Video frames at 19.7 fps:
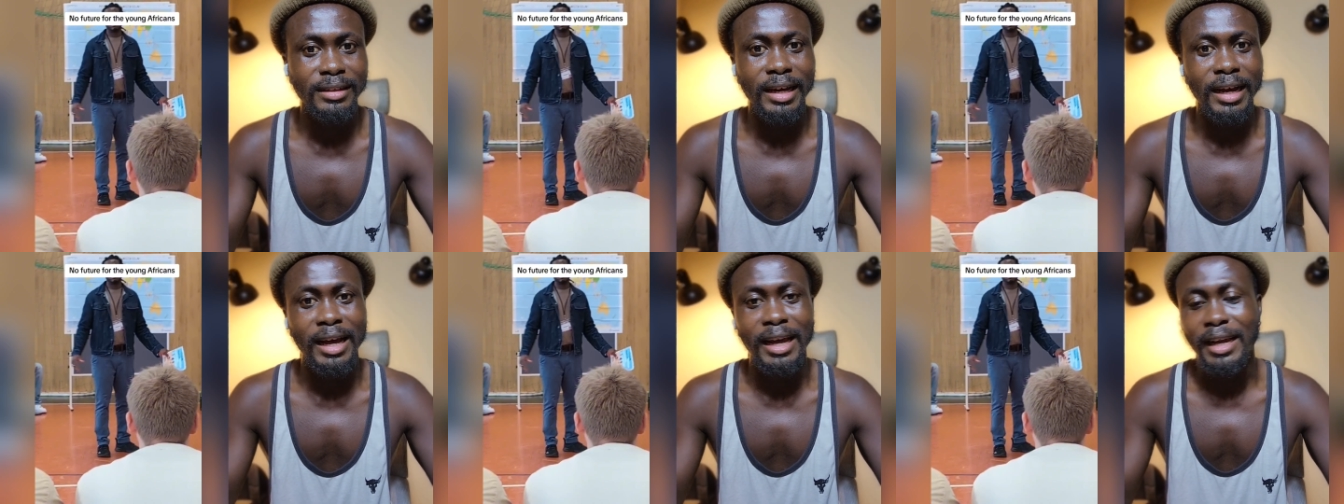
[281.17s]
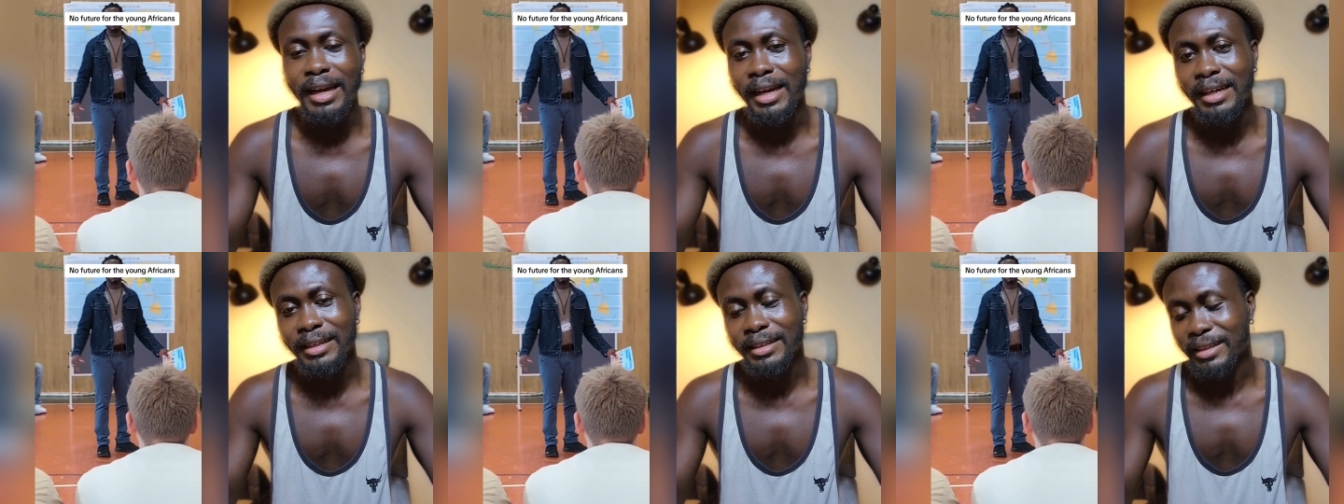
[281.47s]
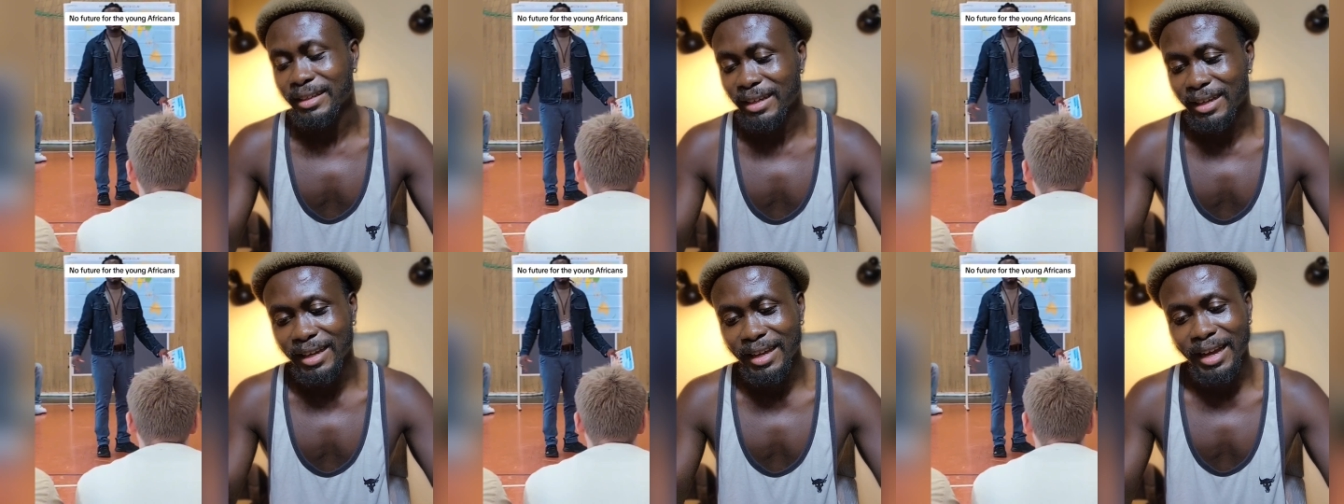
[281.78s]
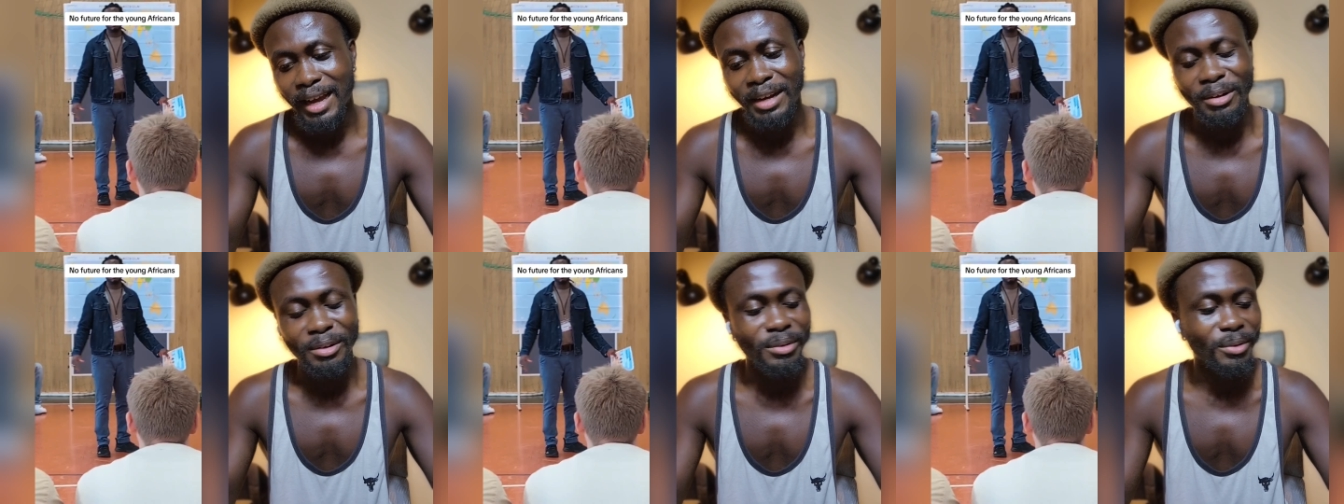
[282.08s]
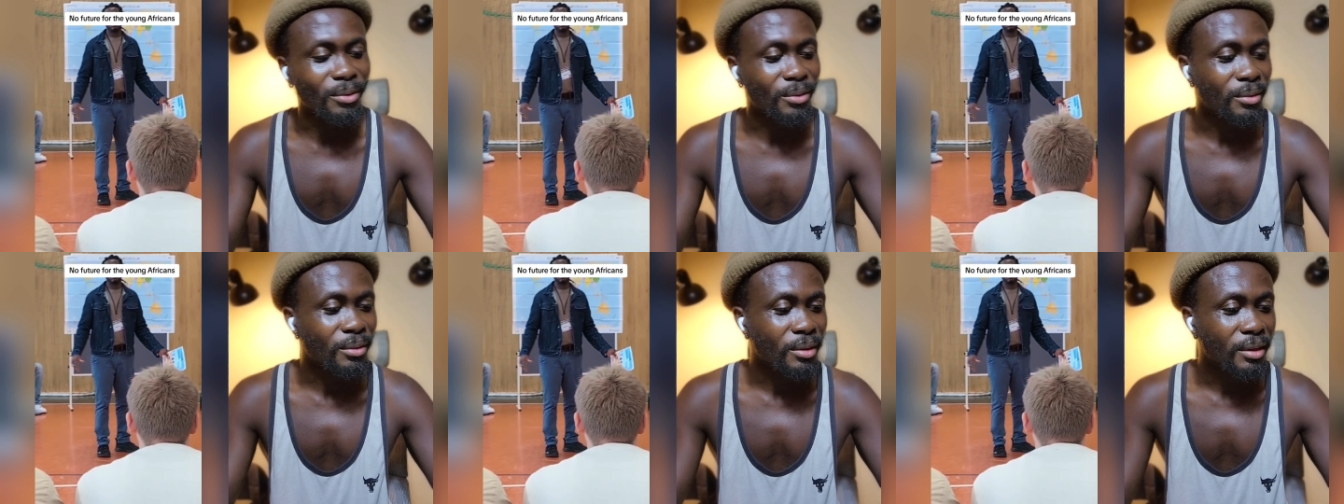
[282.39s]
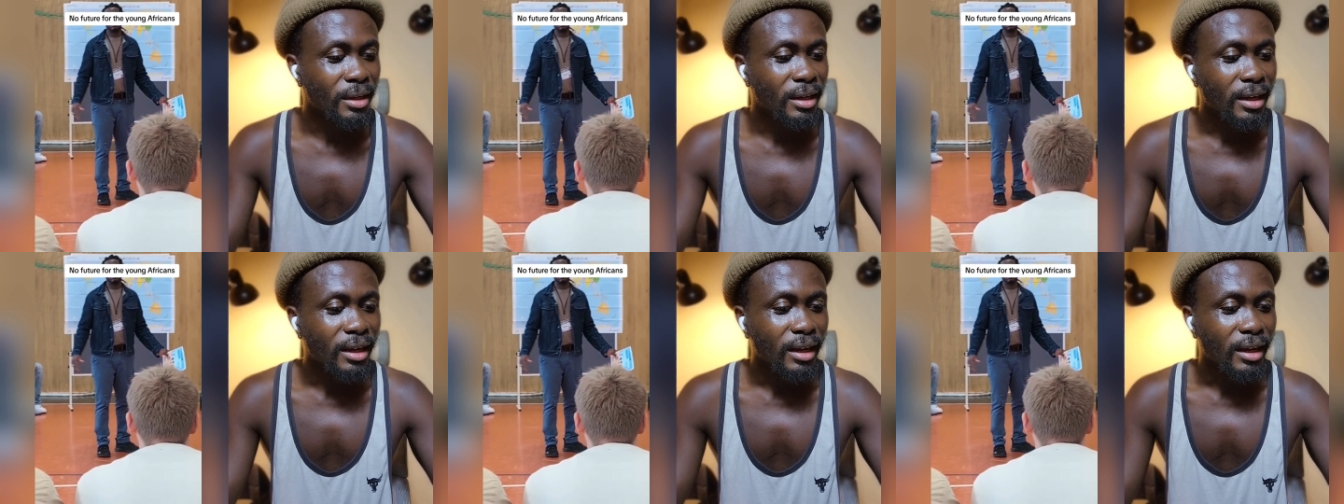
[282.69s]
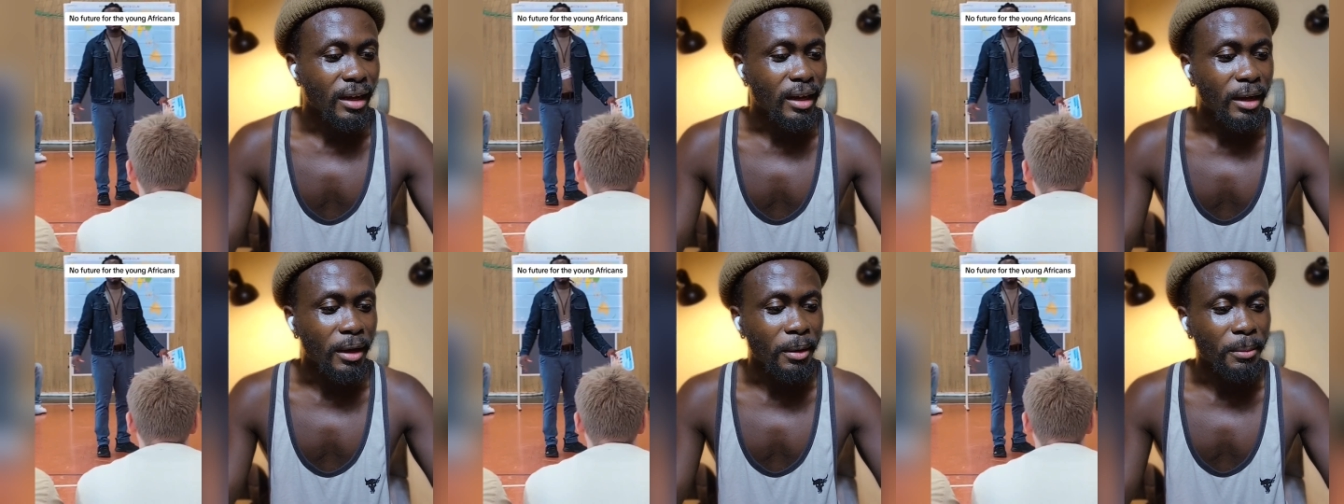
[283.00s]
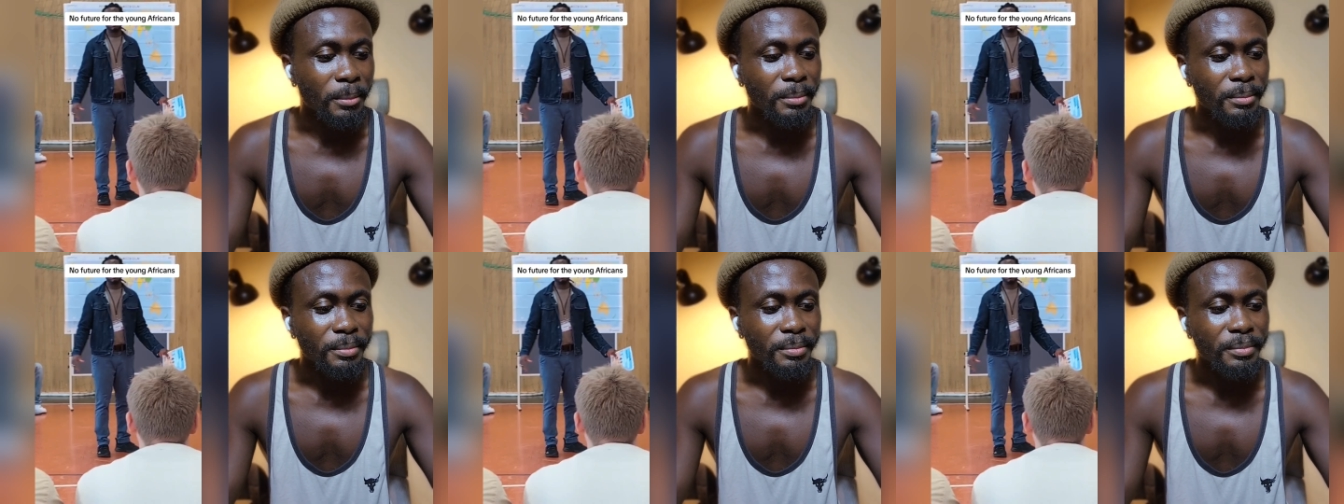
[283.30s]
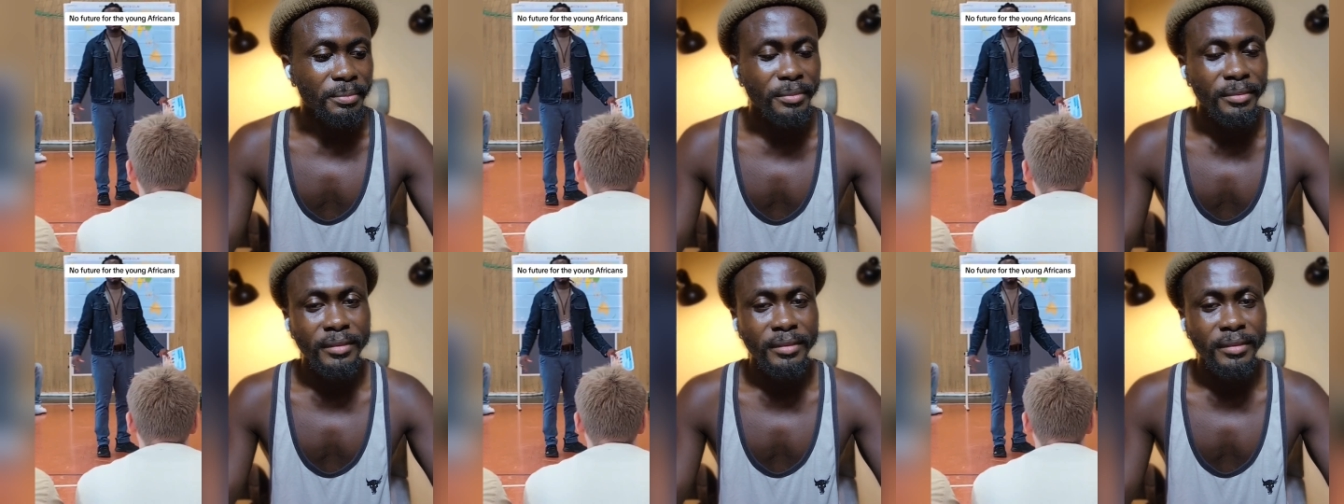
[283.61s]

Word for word: I I I don't know, um,